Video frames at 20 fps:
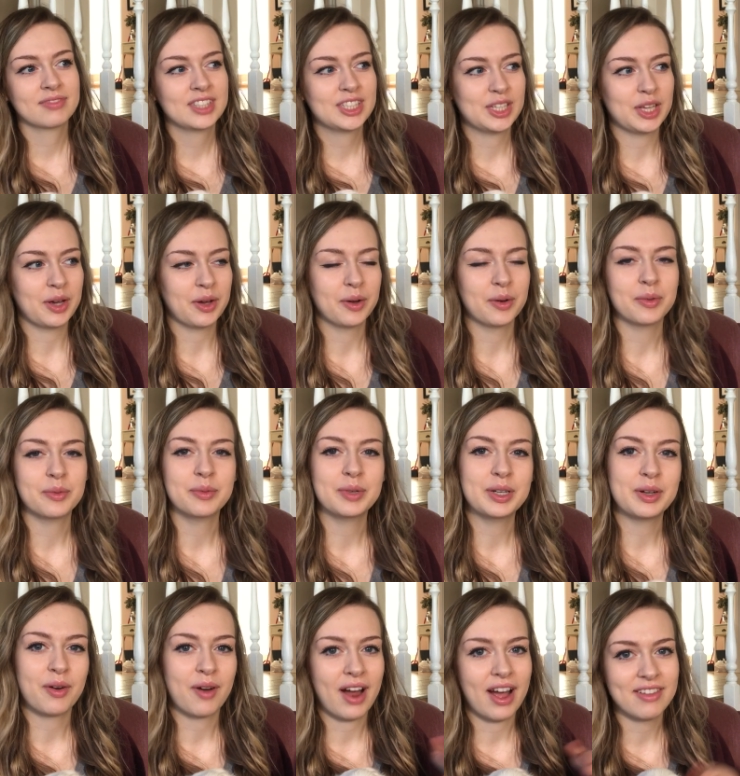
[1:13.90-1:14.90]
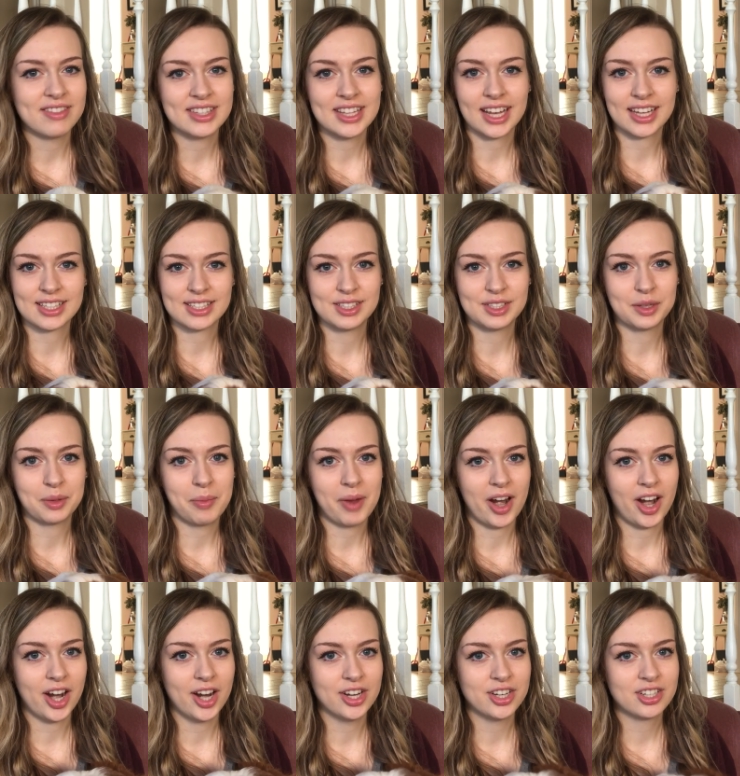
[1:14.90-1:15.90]
so we don't have sex until
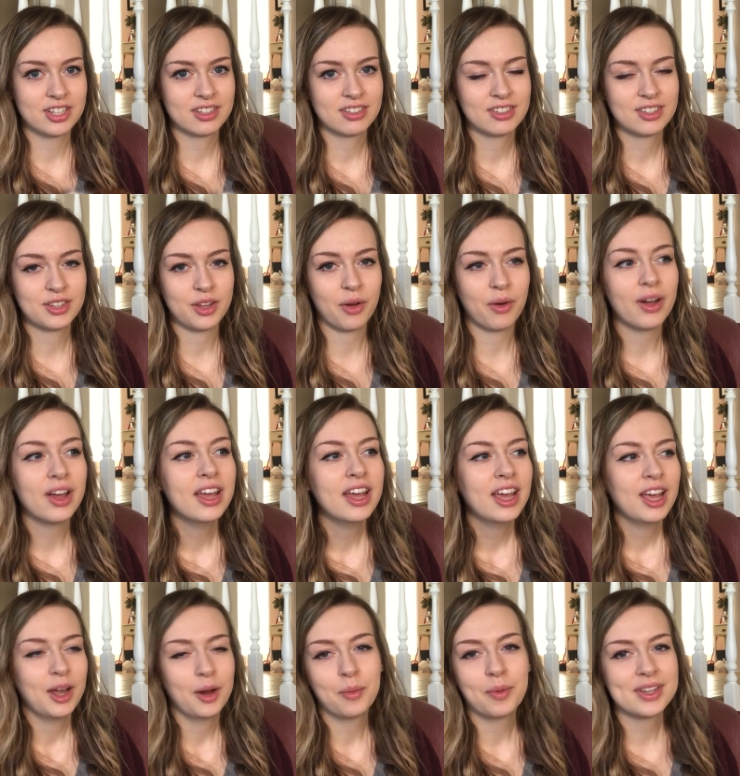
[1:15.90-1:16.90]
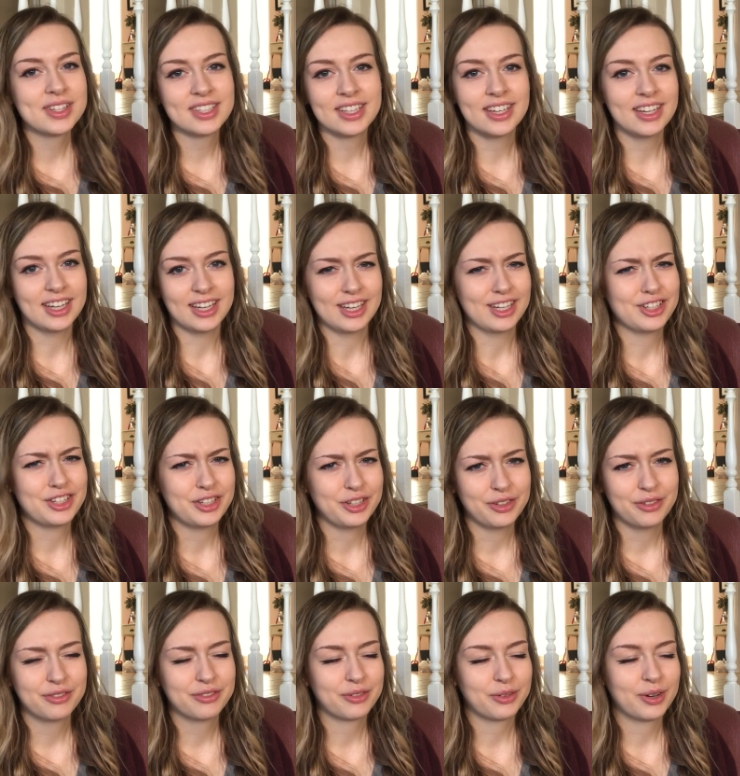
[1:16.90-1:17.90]
marriage. So it wasn't an
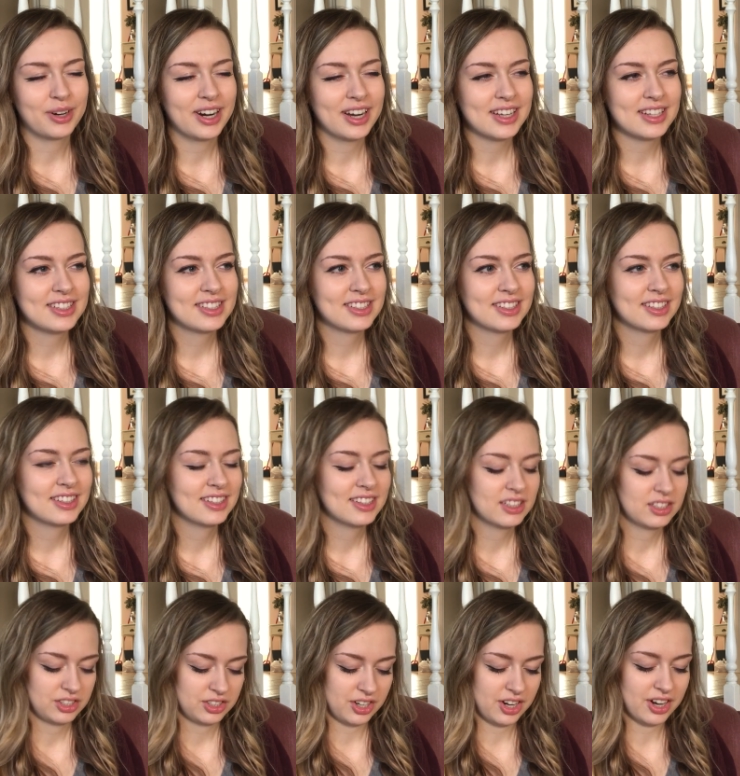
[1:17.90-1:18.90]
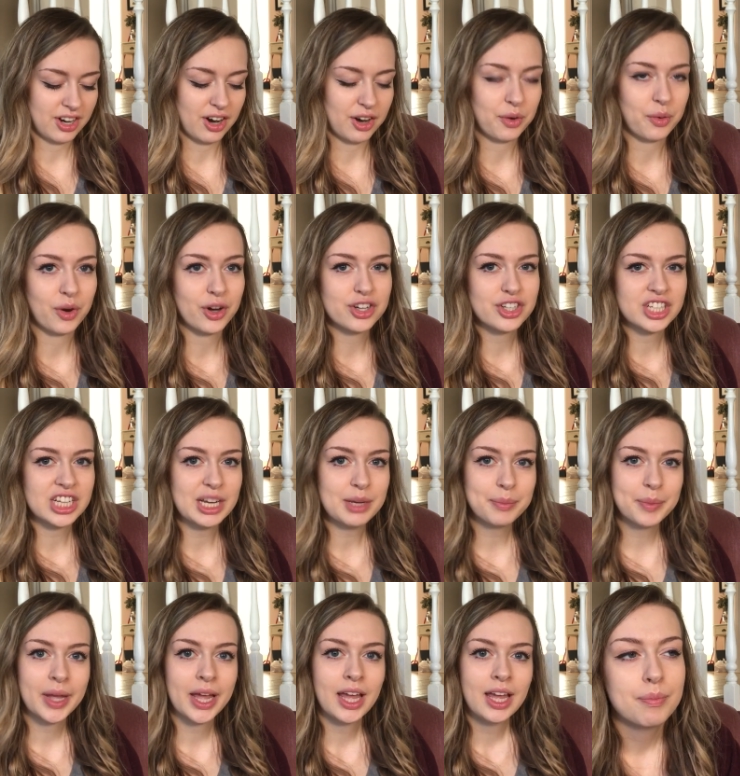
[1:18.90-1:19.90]
issue for us during our
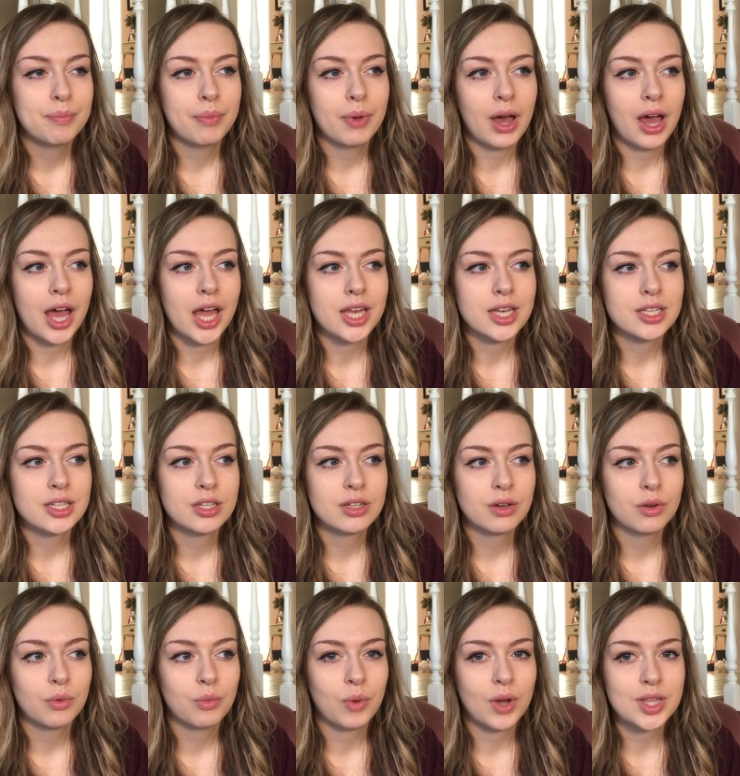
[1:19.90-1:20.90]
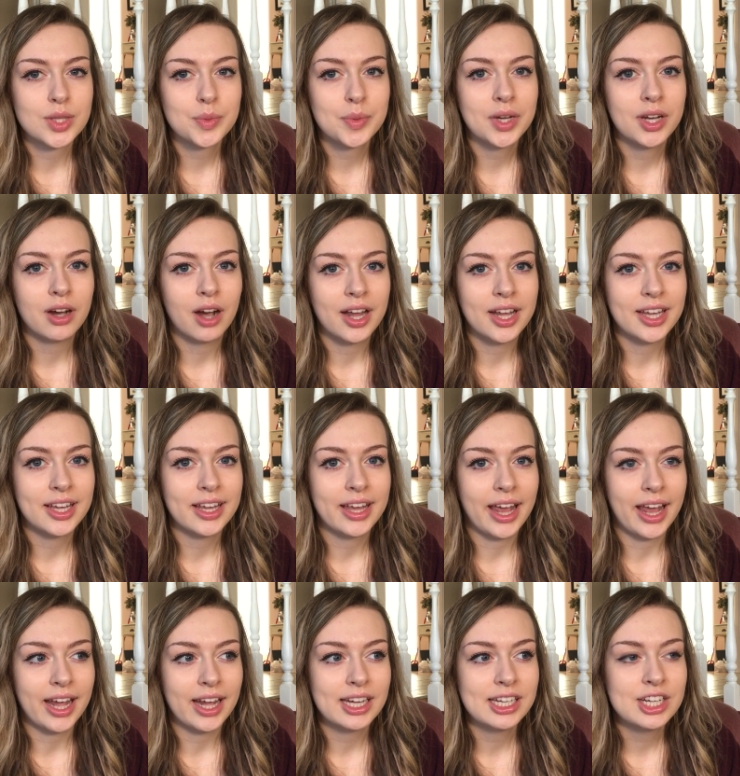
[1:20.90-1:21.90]
courtship. But once we got
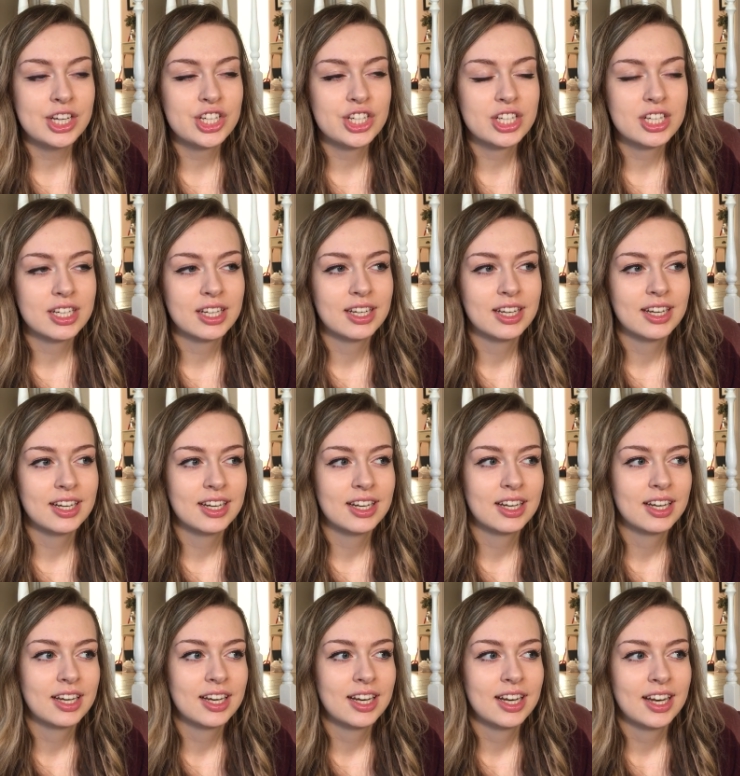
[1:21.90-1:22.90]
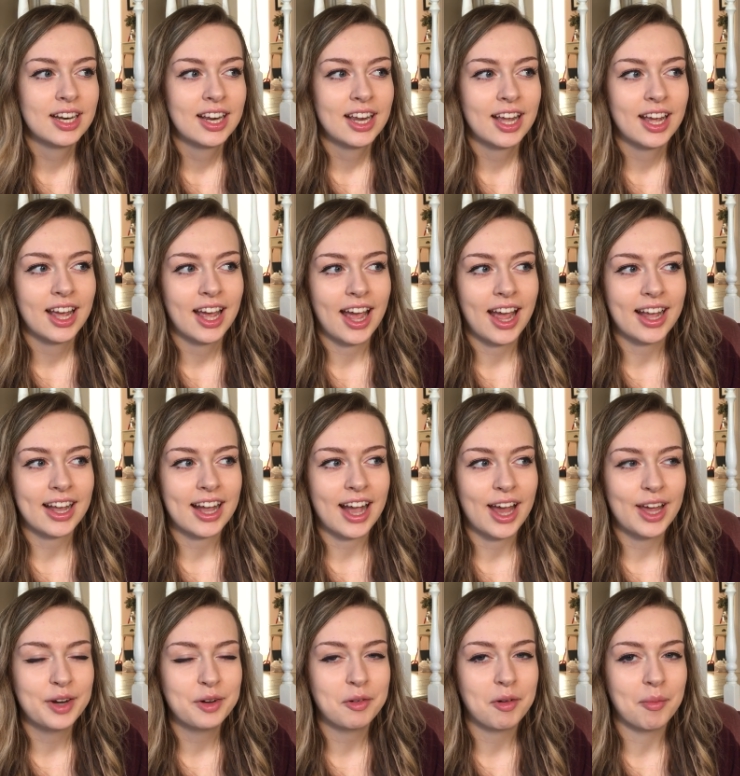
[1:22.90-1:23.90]
engaged, I
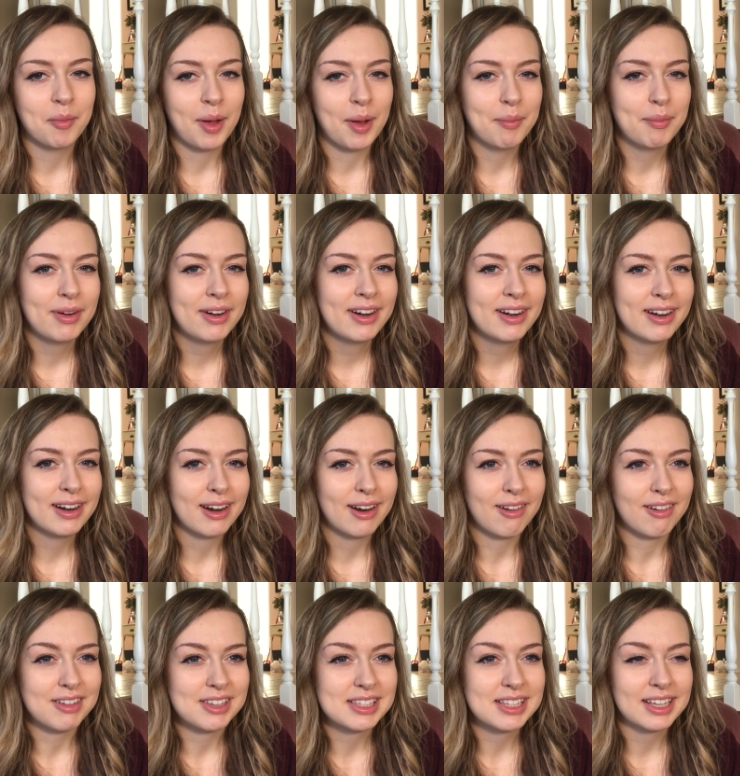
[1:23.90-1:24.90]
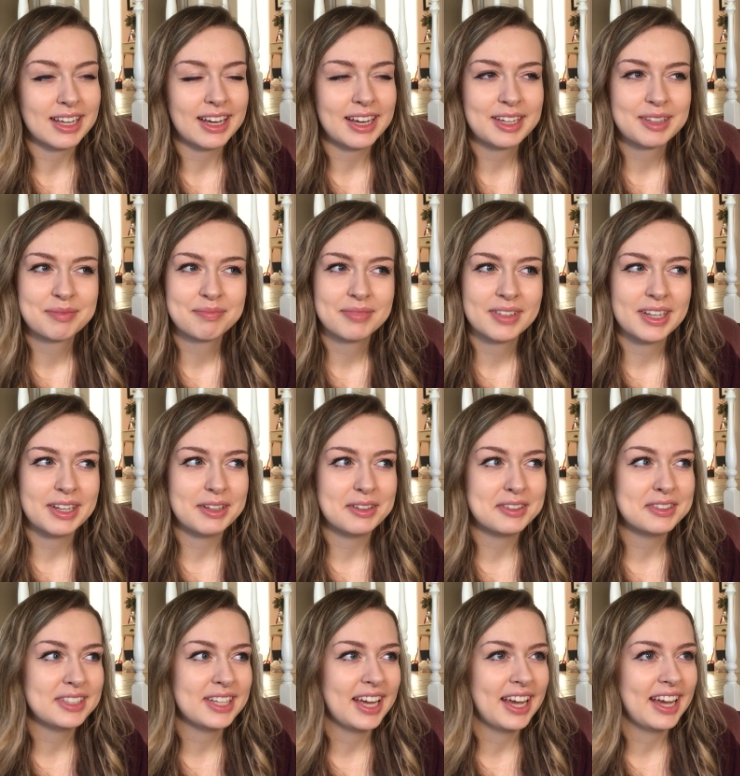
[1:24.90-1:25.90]
kind of remembered and I was like,
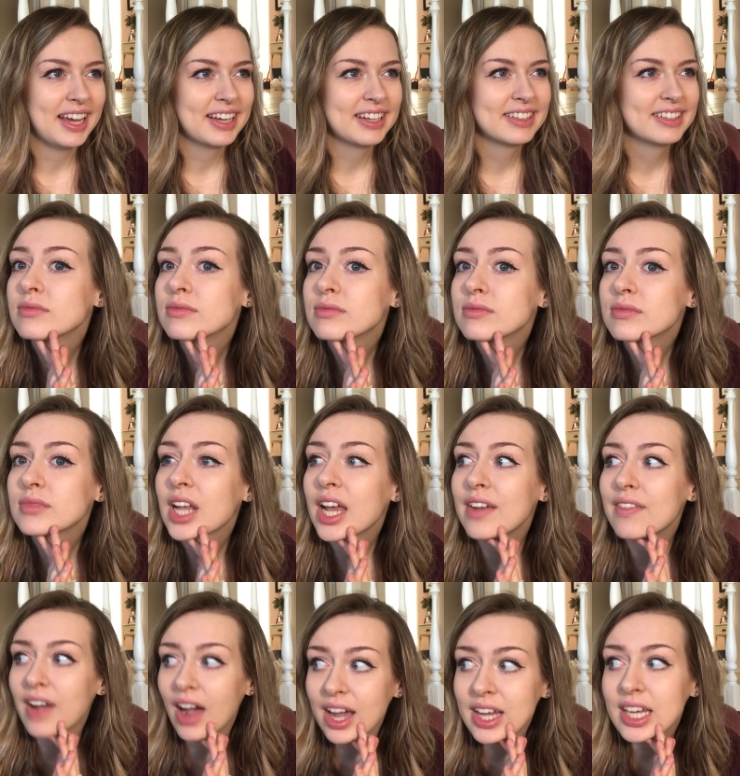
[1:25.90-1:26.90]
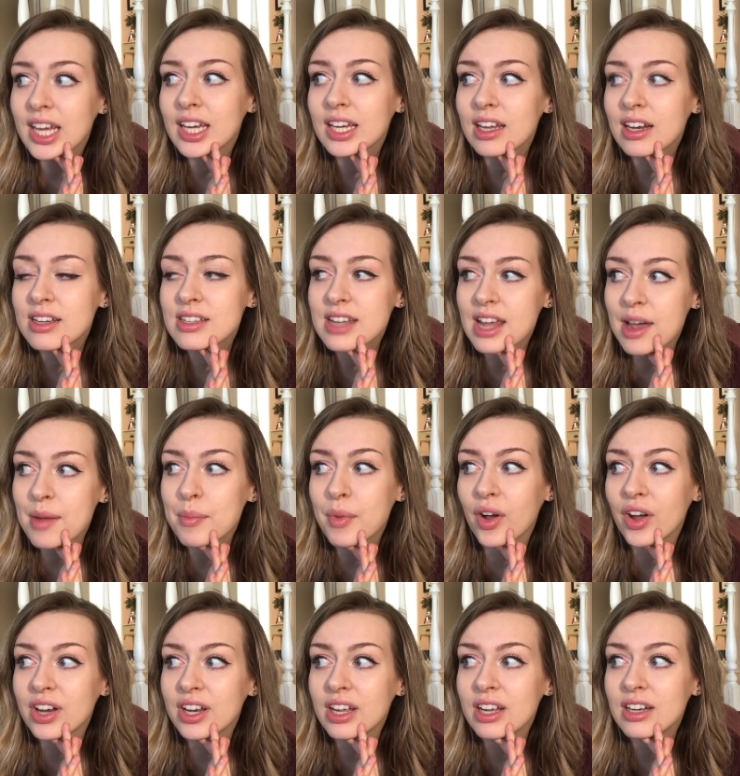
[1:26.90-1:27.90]
oh dang, if I can't get a
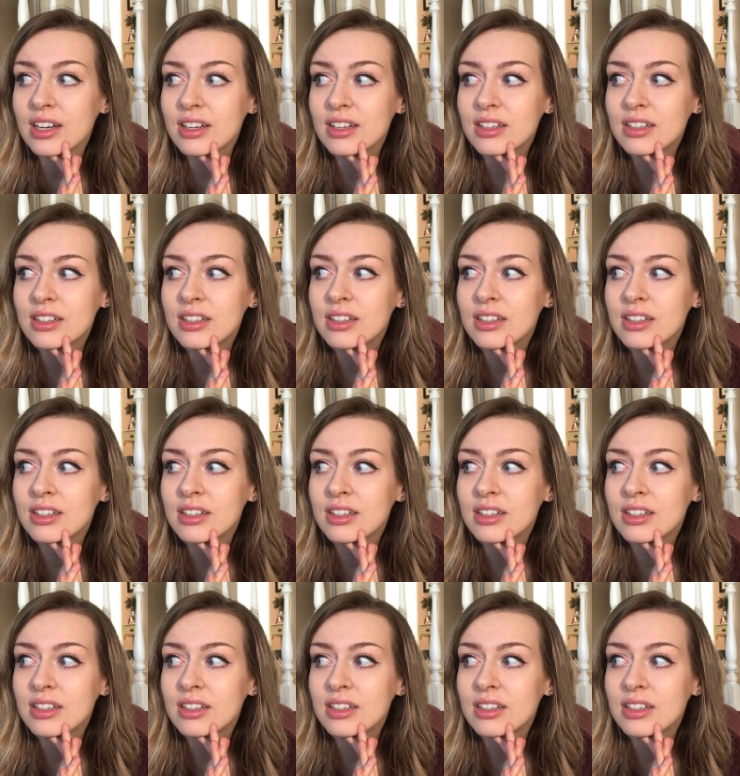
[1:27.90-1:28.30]
tampon in,